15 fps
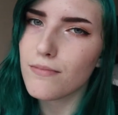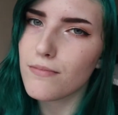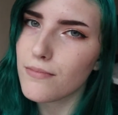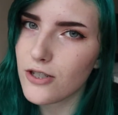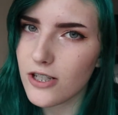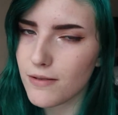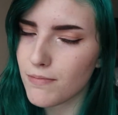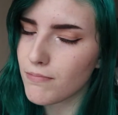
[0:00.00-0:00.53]

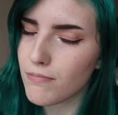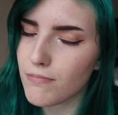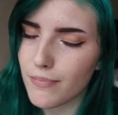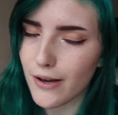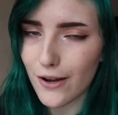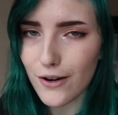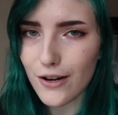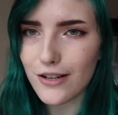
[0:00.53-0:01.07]
just
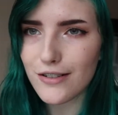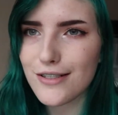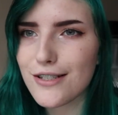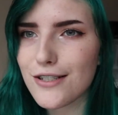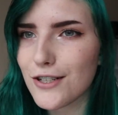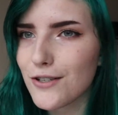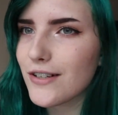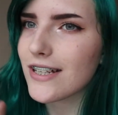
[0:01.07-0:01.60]
better to
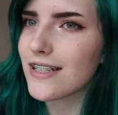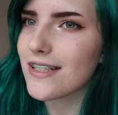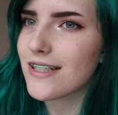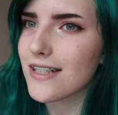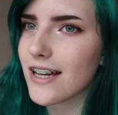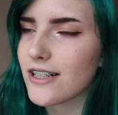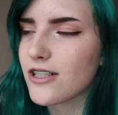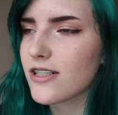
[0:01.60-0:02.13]
do it in
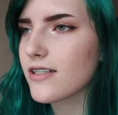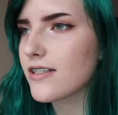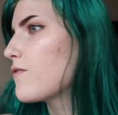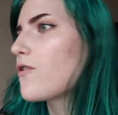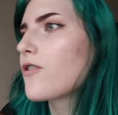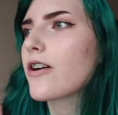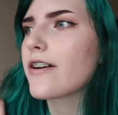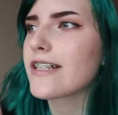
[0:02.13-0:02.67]
sections. If
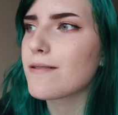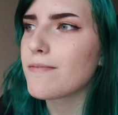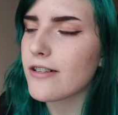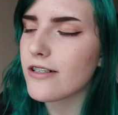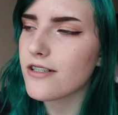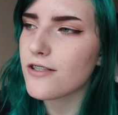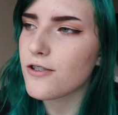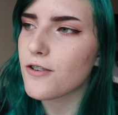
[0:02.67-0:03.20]
you're not
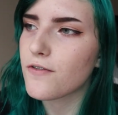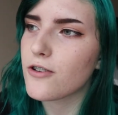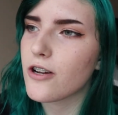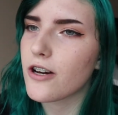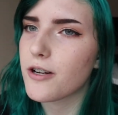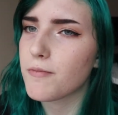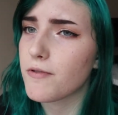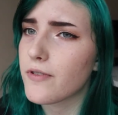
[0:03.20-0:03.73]
experienced, or if you're
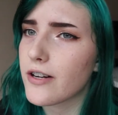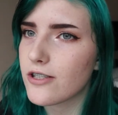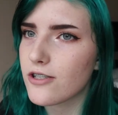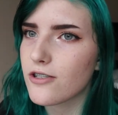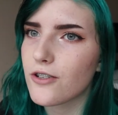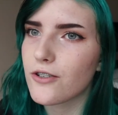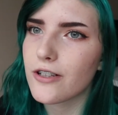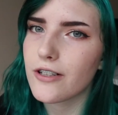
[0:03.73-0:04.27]
not a
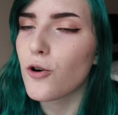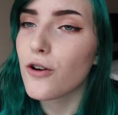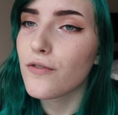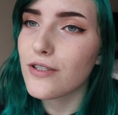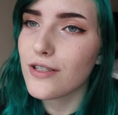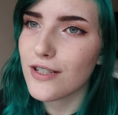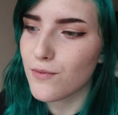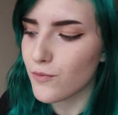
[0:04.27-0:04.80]
professional, or if
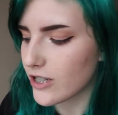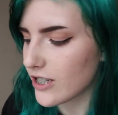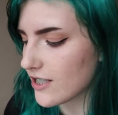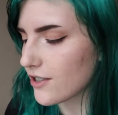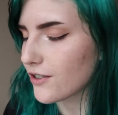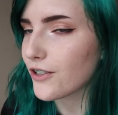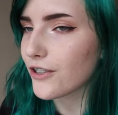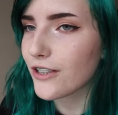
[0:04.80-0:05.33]
you just want it
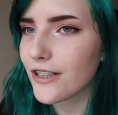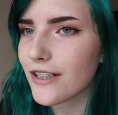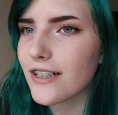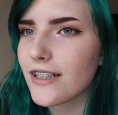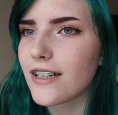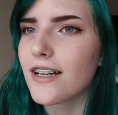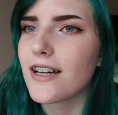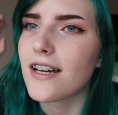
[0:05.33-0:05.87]
to look
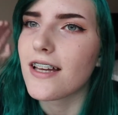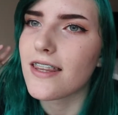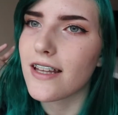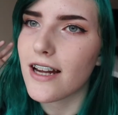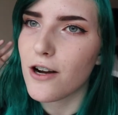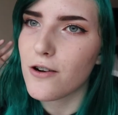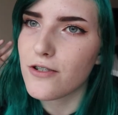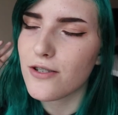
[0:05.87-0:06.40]
good, then
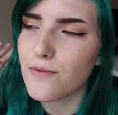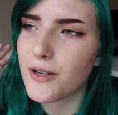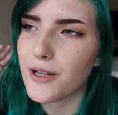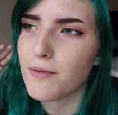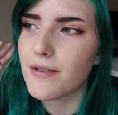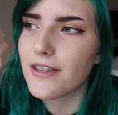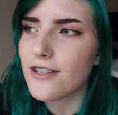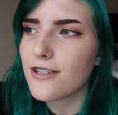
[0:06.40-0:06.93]
I would just
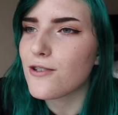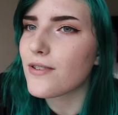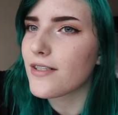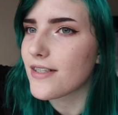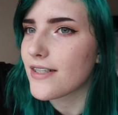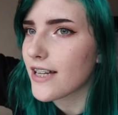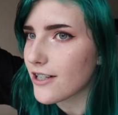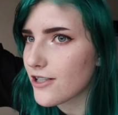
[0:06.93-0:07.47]
recommend that you do it in
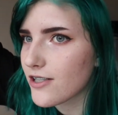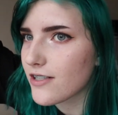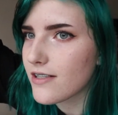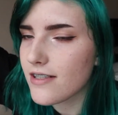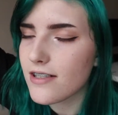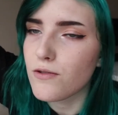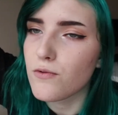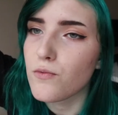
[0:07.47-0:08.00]

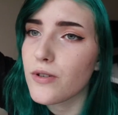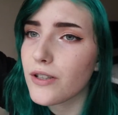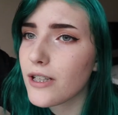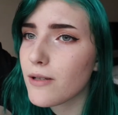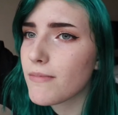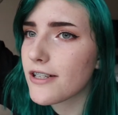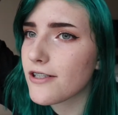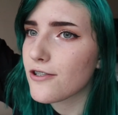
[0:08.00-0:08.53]
sections and really
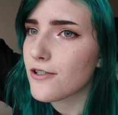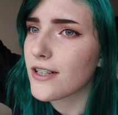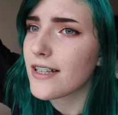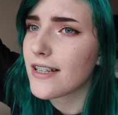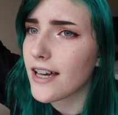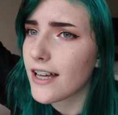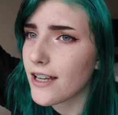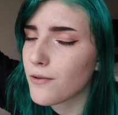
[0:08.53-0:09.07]
make sure to
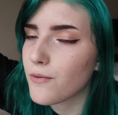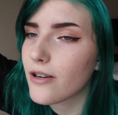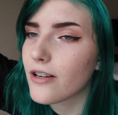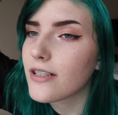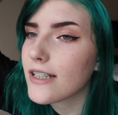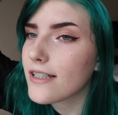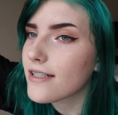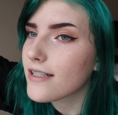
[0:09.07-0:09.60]
get it where it
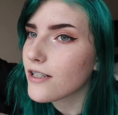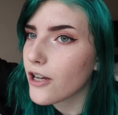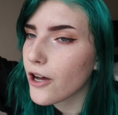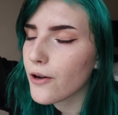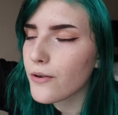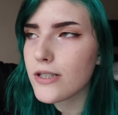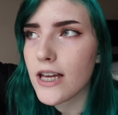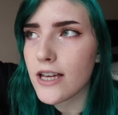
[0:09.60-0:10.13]
needs to
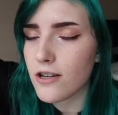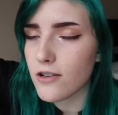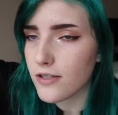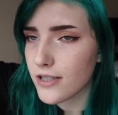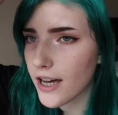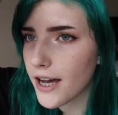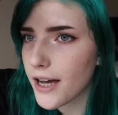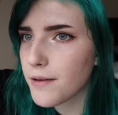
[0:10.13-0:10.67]
go. Take your
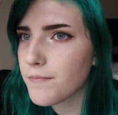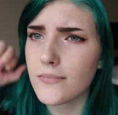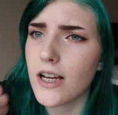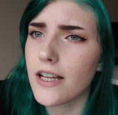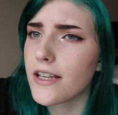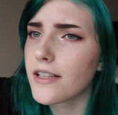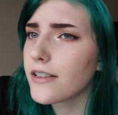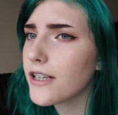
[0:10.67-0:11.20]
time
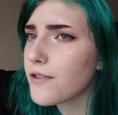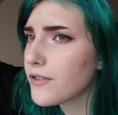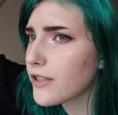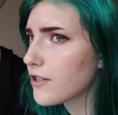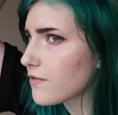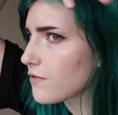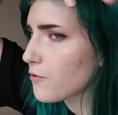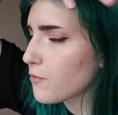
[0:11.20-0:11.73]
and then leave it
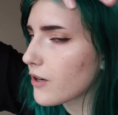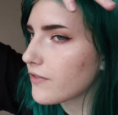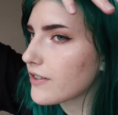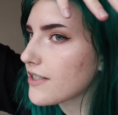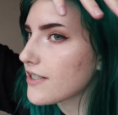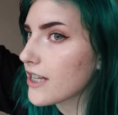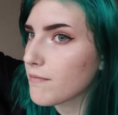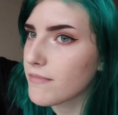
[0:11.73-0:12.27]
in for roughly
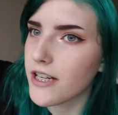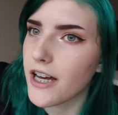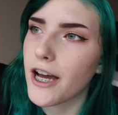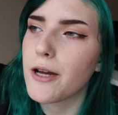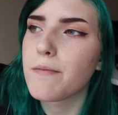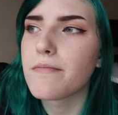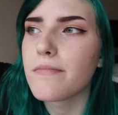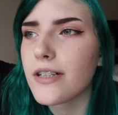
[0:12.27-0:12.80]
the same
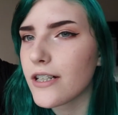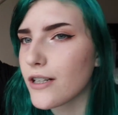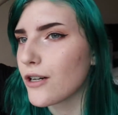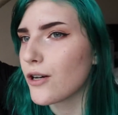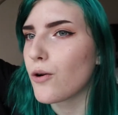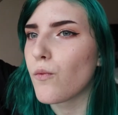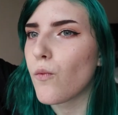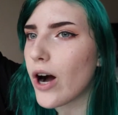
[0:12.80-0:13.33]
time.
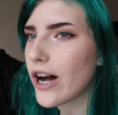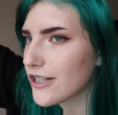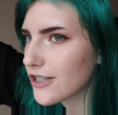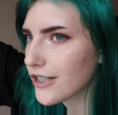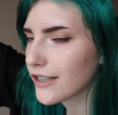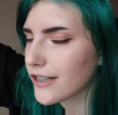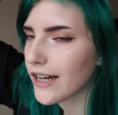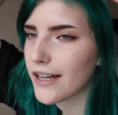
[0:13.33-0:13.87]
Watch
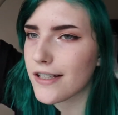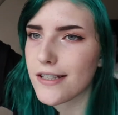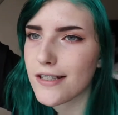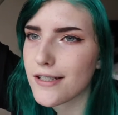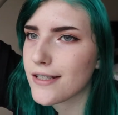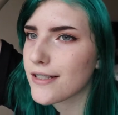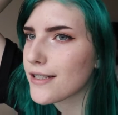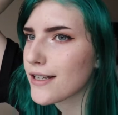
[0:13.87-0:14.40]
it as it's
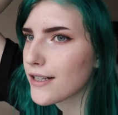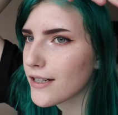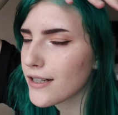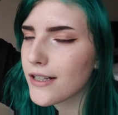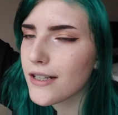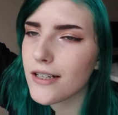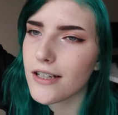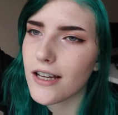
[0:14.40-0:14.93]
sitting
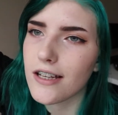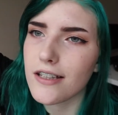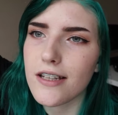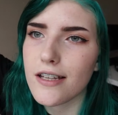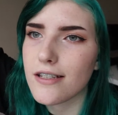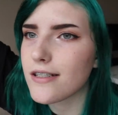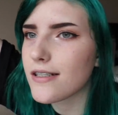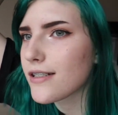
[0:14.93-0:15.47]
in and
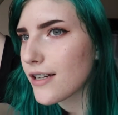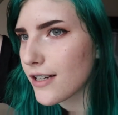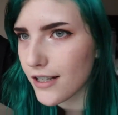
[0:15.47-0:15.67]
then